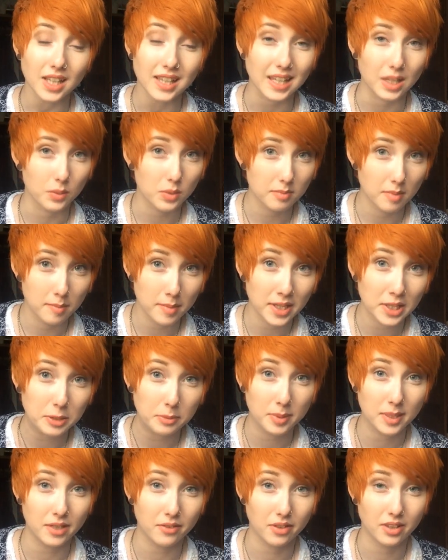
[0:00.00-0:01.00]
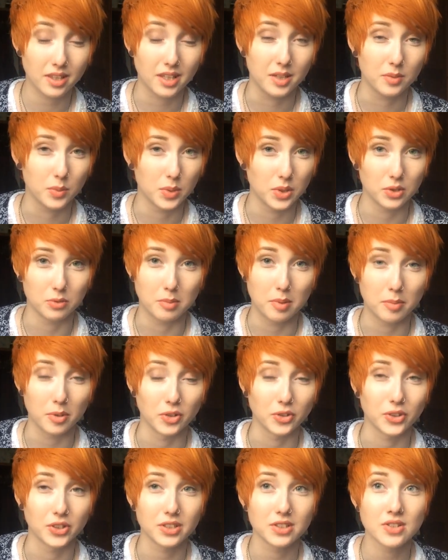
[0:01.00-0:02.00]
like with my makeup and everything, with all my
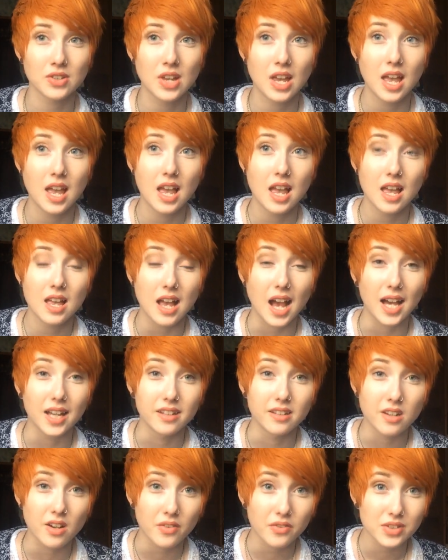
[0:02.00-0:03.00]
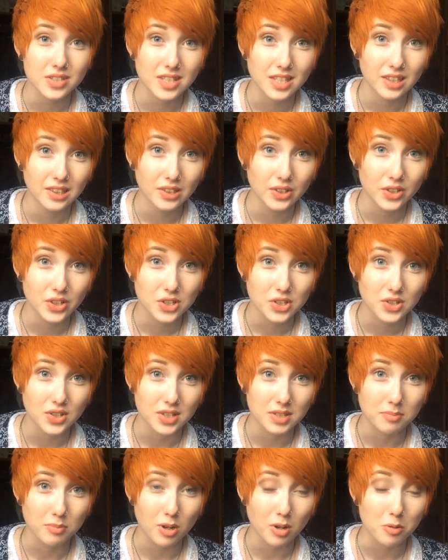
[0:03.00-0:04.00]
products. And obviously Lush
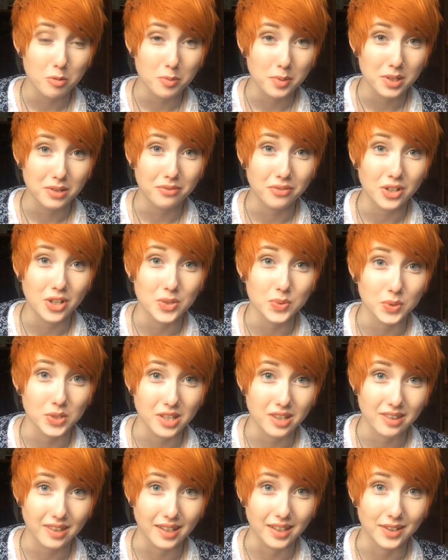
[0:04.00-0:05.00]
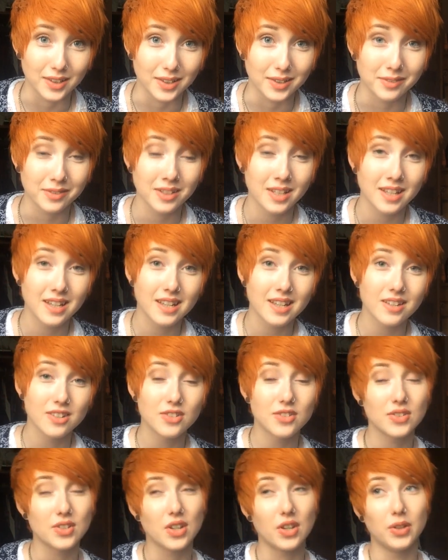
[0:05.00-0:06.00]
is probably the first one you think of.
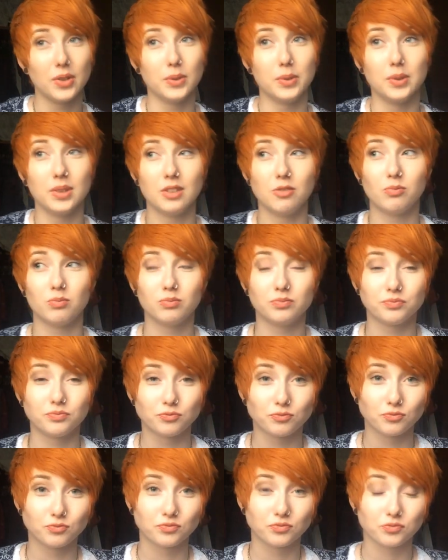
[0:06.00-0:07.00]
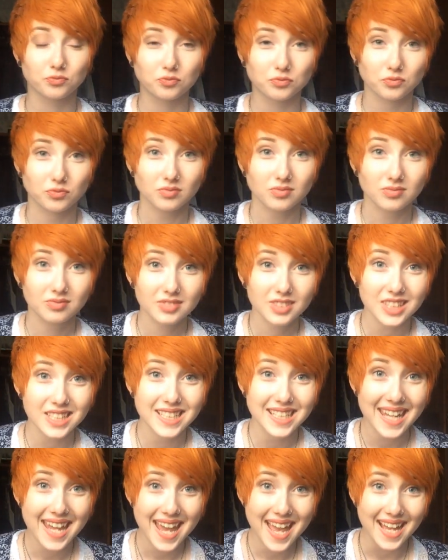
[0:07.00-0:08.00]
So
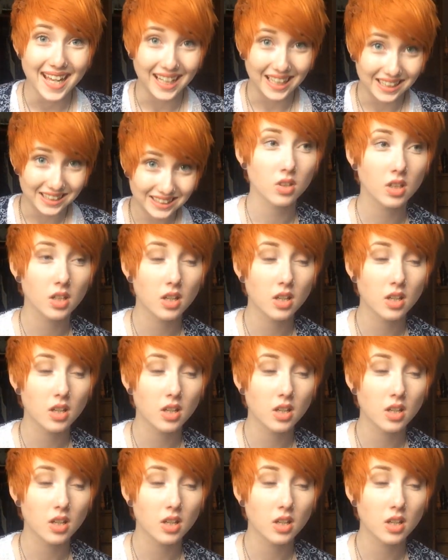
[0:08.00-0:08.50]
yeah.